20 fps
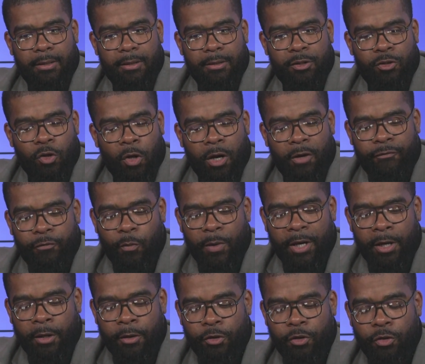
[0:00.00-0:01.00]

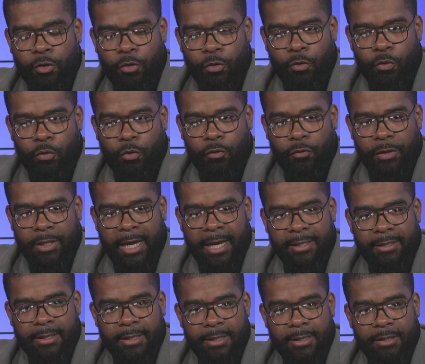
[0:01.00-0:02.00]
software to
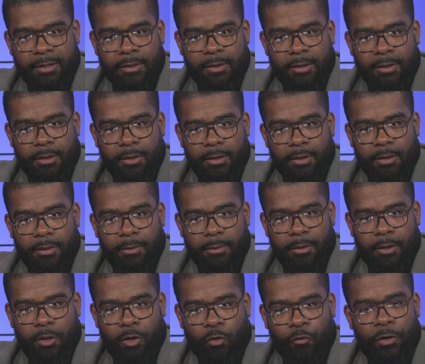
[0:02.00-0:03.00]
create this
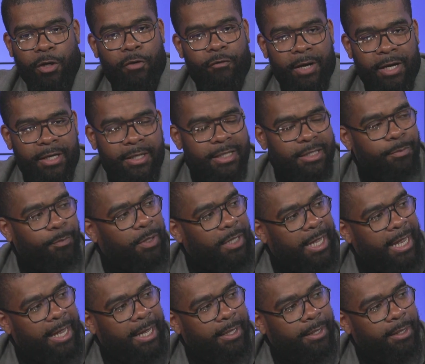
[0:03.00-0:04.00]
career readiness
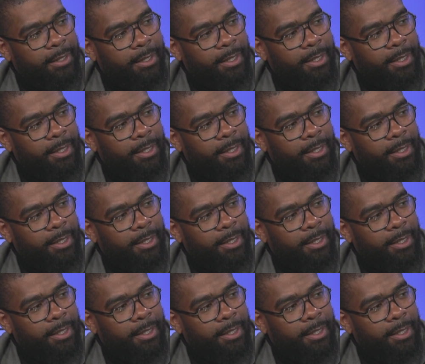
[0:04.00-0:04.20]
plan.